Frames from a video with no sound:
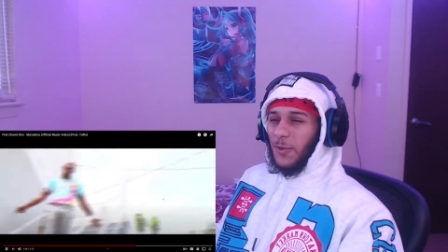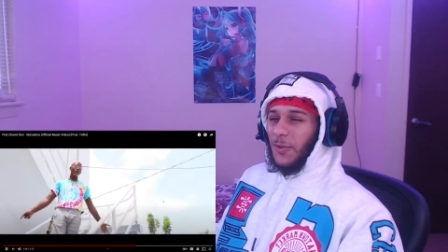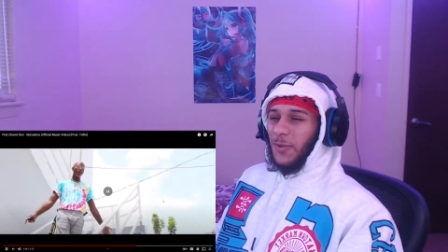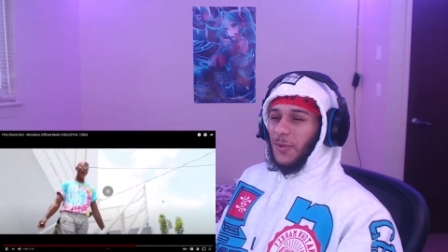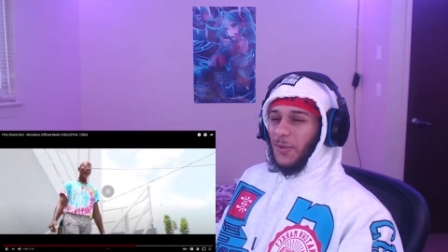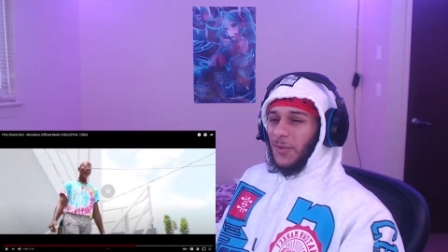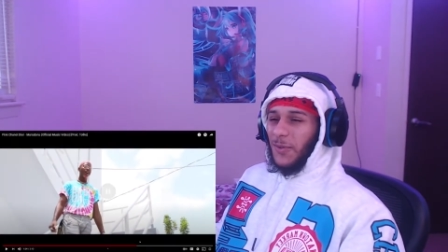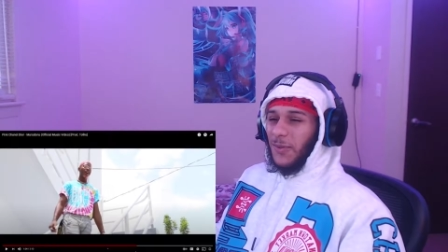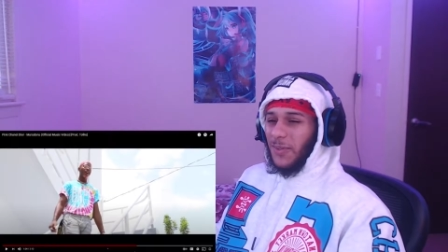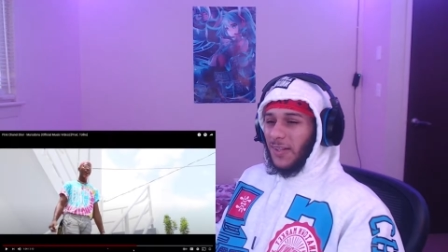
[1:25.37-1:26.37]

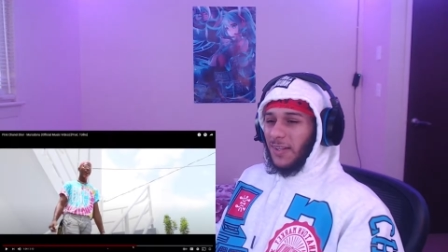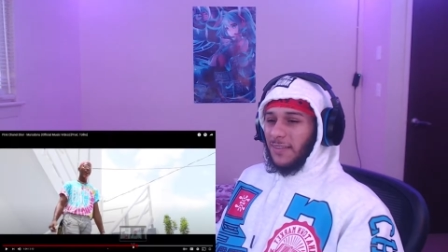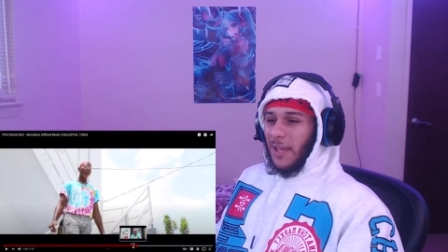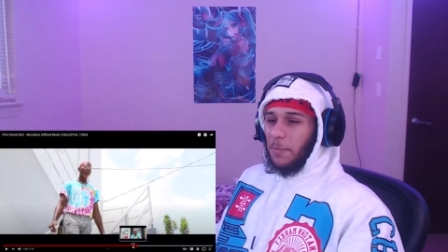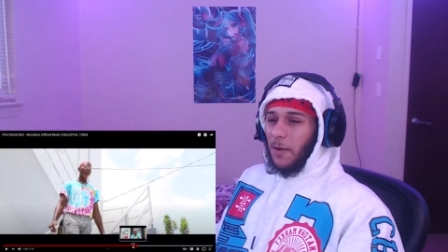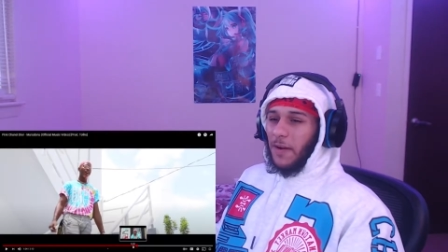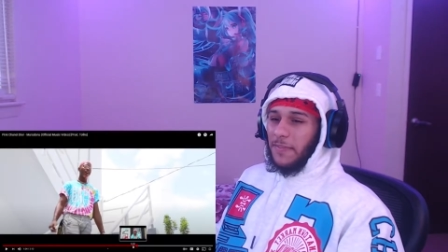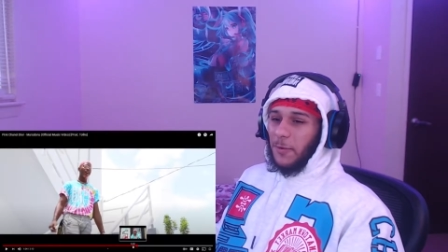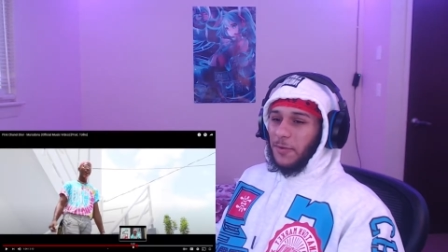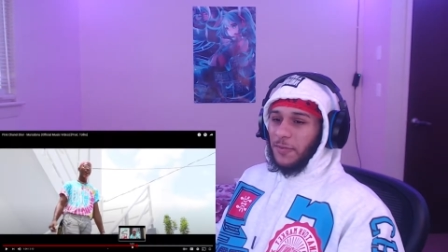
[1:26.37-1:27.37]
that part right
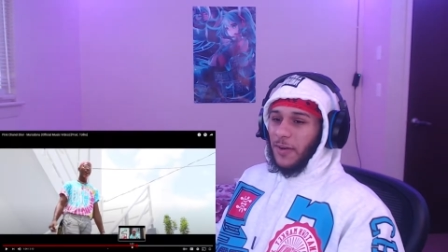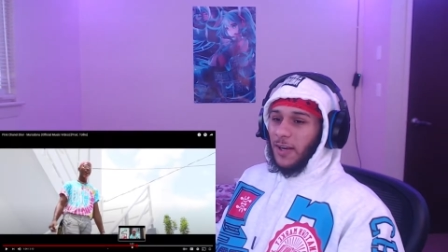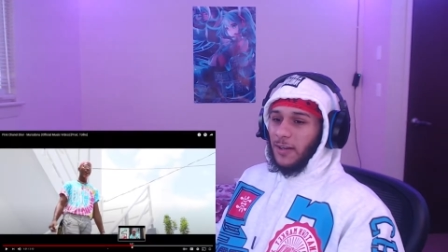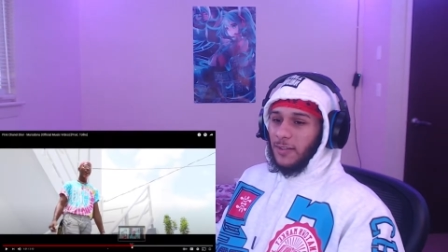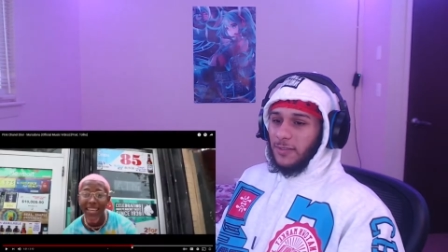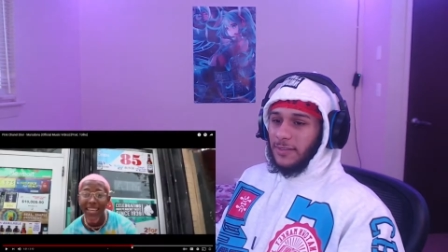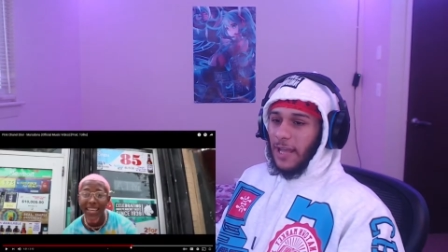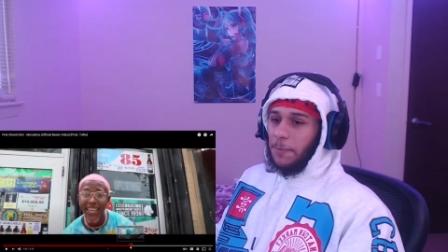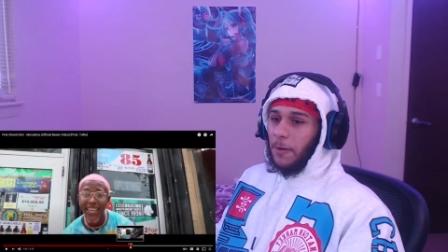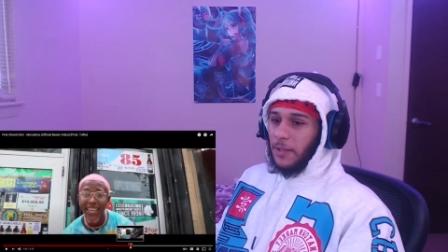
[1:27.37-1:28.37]
there was fire.
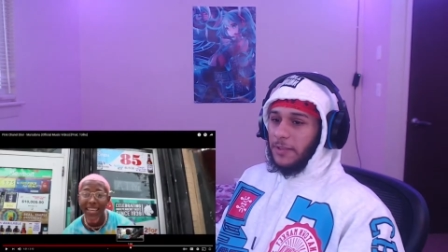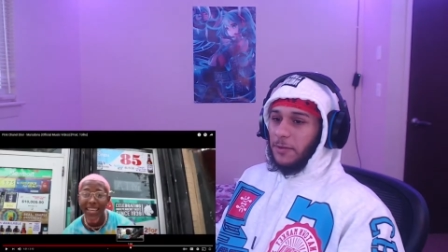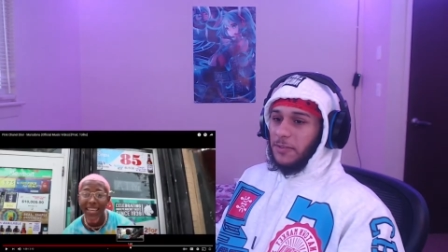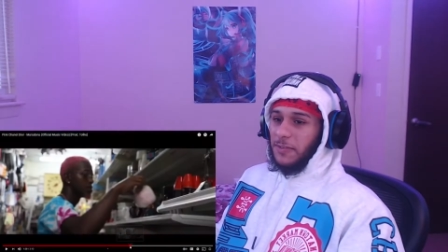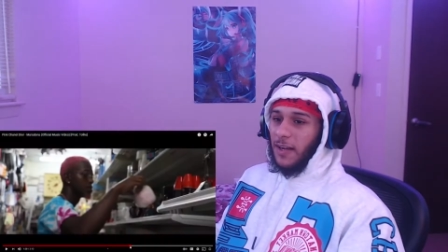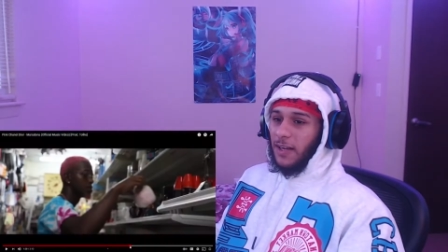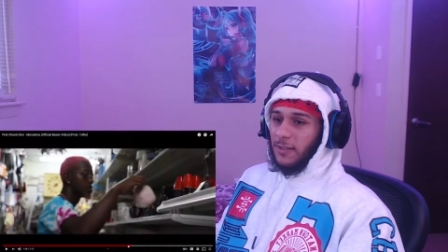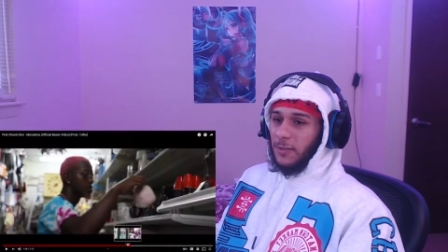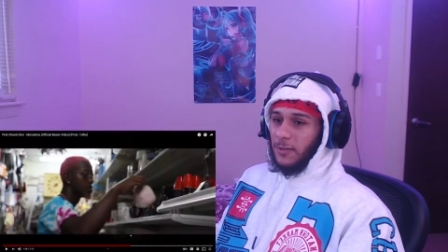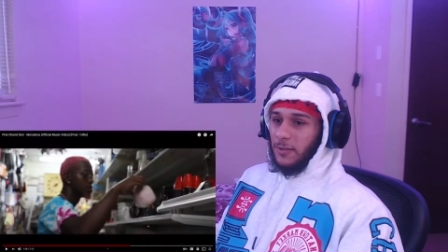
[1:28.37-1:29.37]
That part right there was
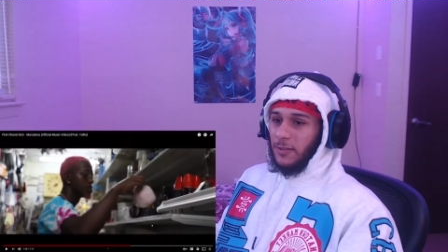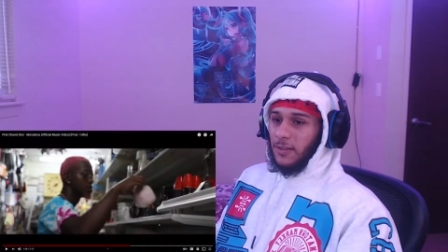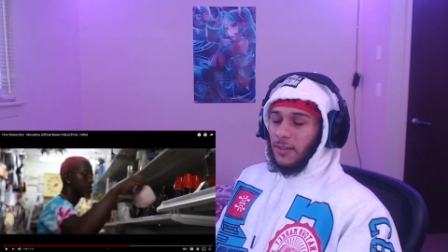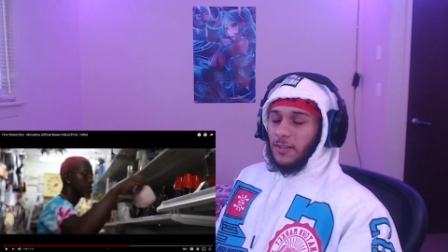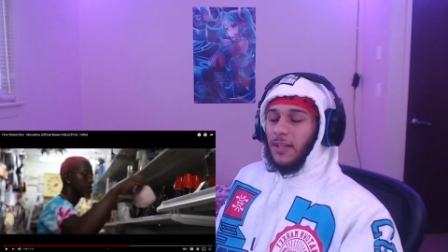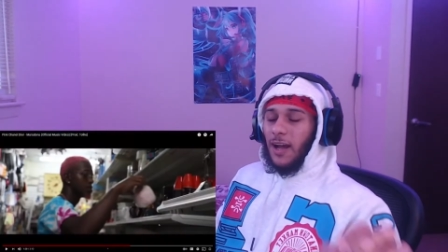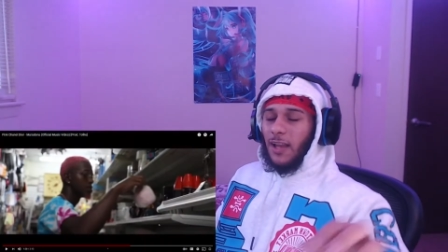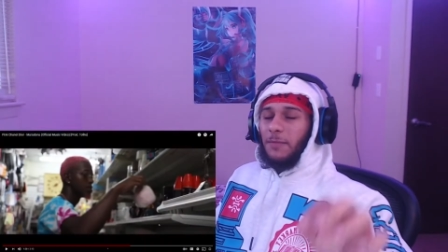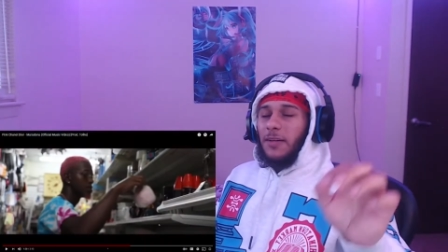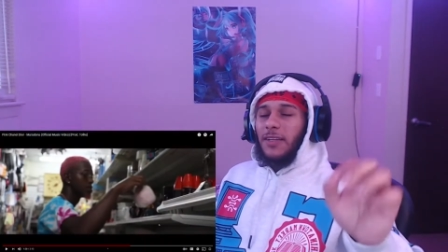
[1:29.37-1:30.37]
fire though. That
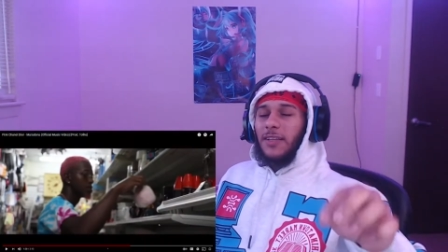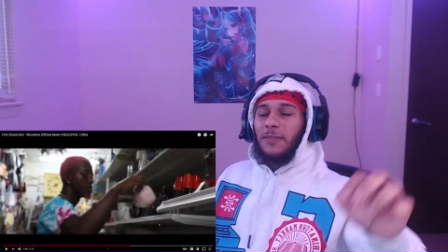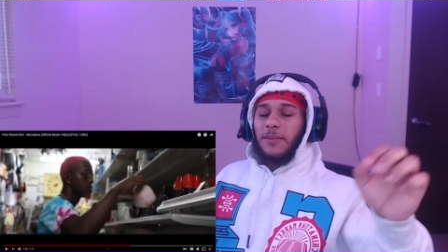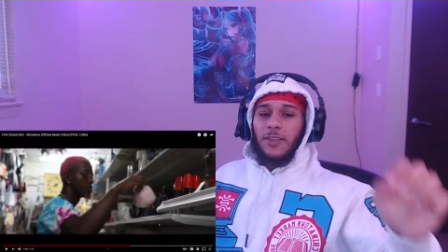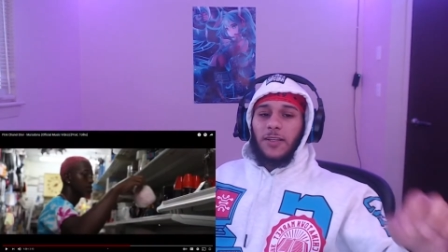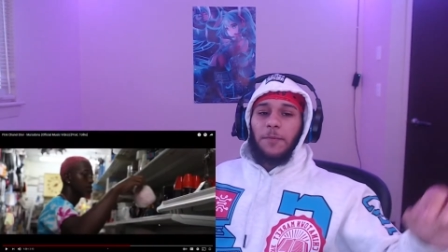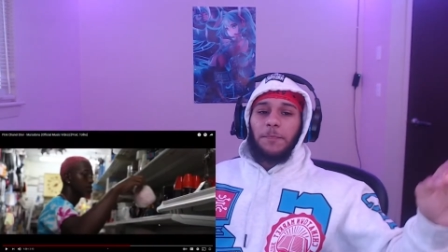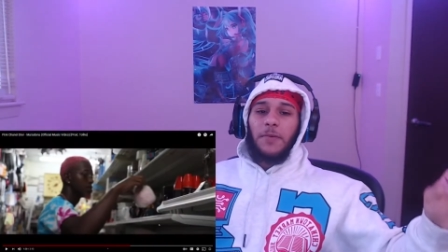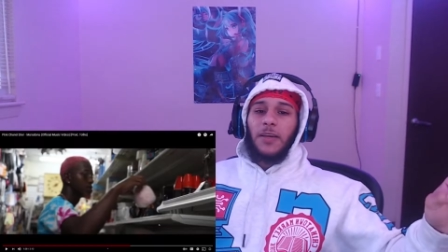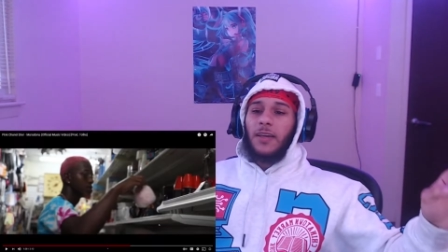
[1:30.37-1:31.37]
all of my niggas be
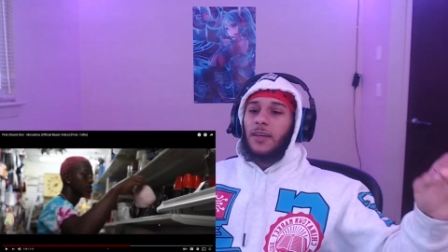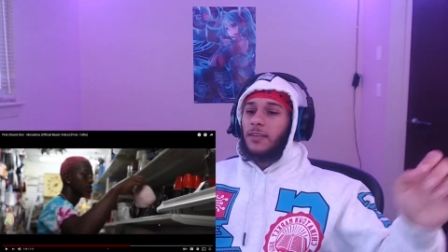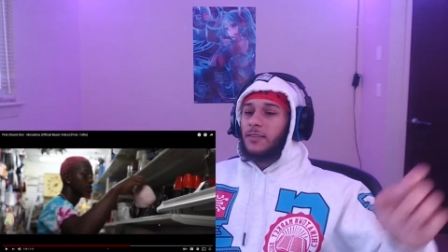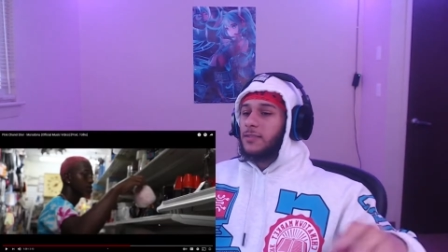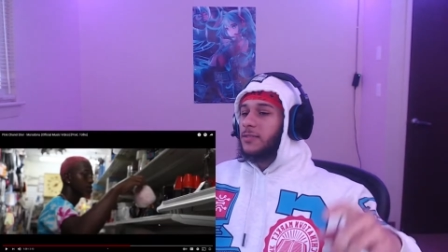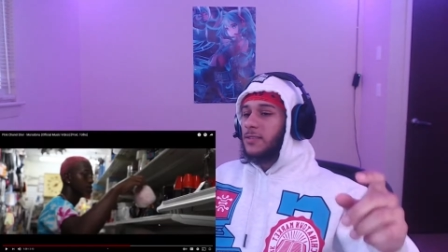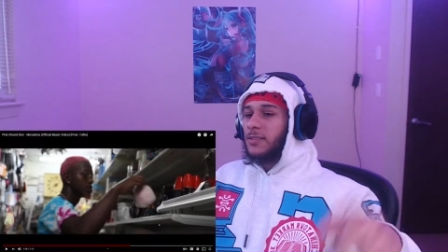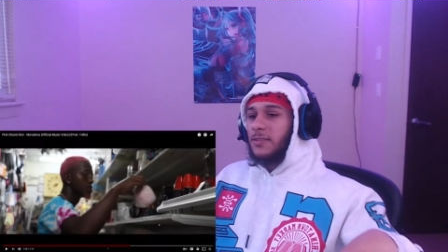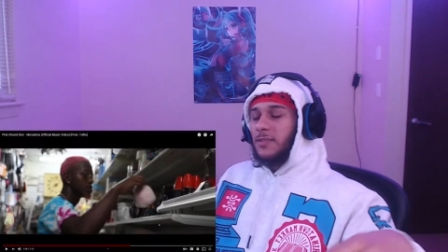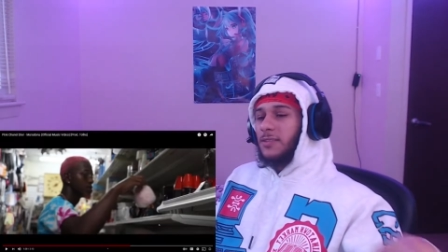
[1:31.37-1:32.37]
tripping. No,
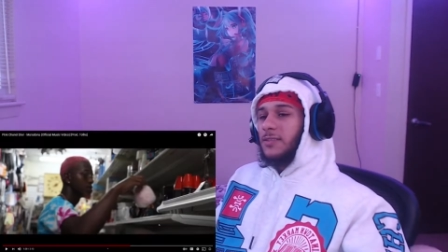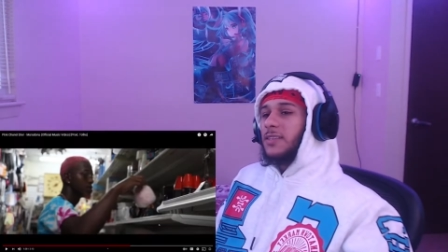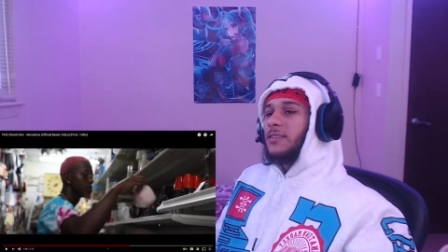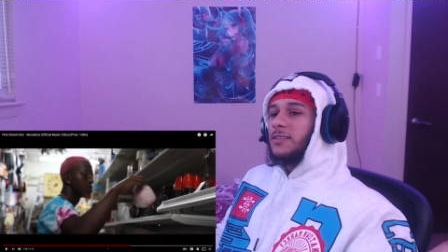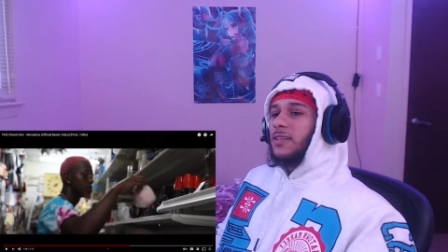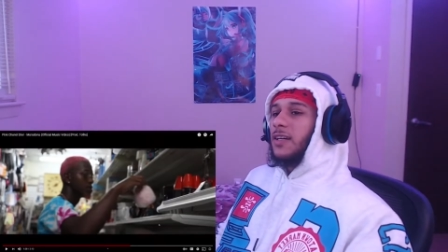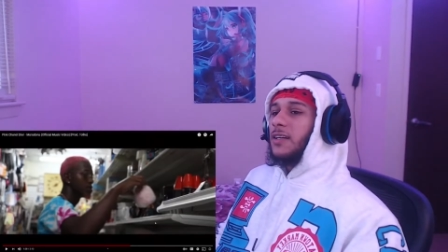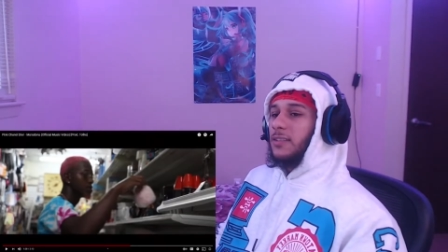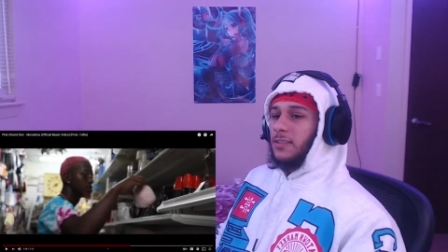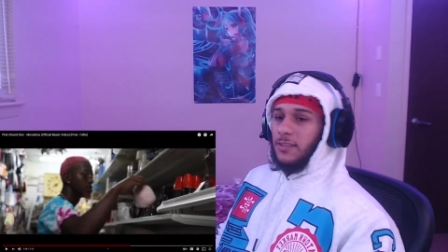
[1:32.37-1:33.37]
no, no, this
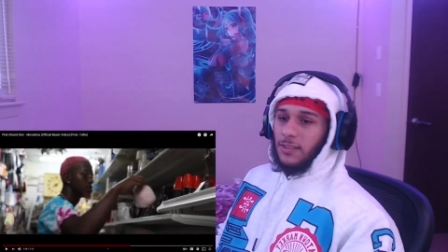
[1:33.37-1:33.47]
thing.